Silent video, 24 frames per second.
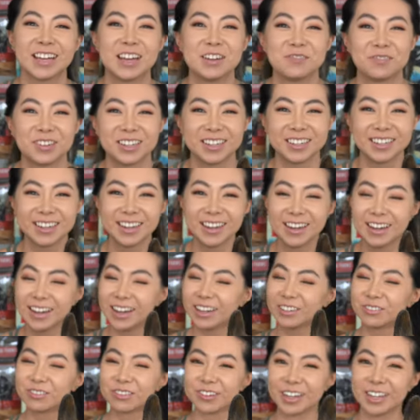are having
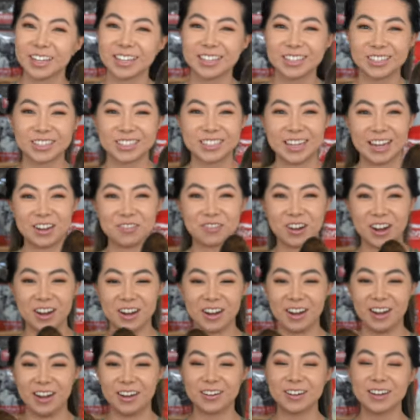a really good day right
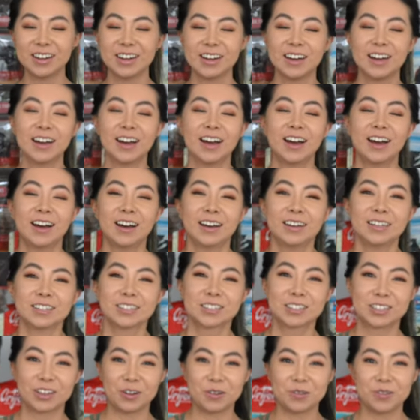now.
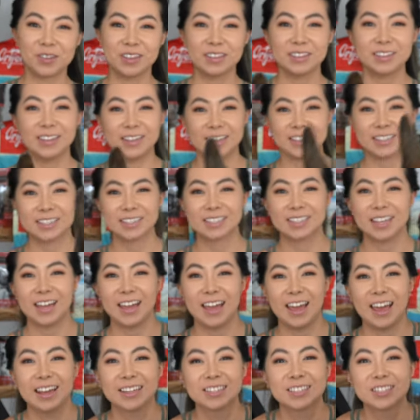So
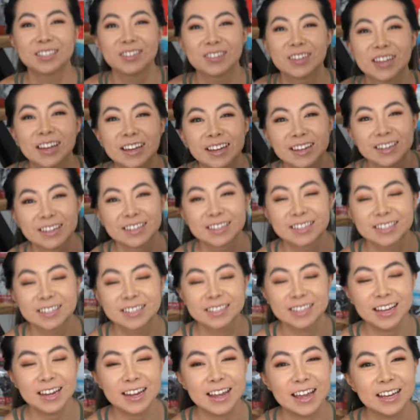yes, as you can
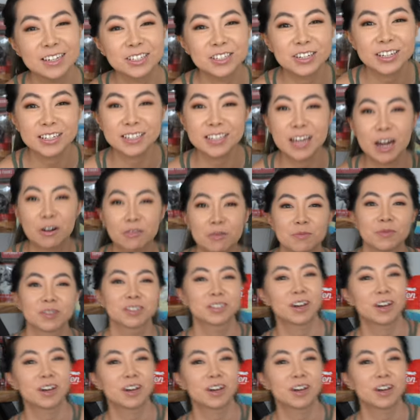see, as you can tell from the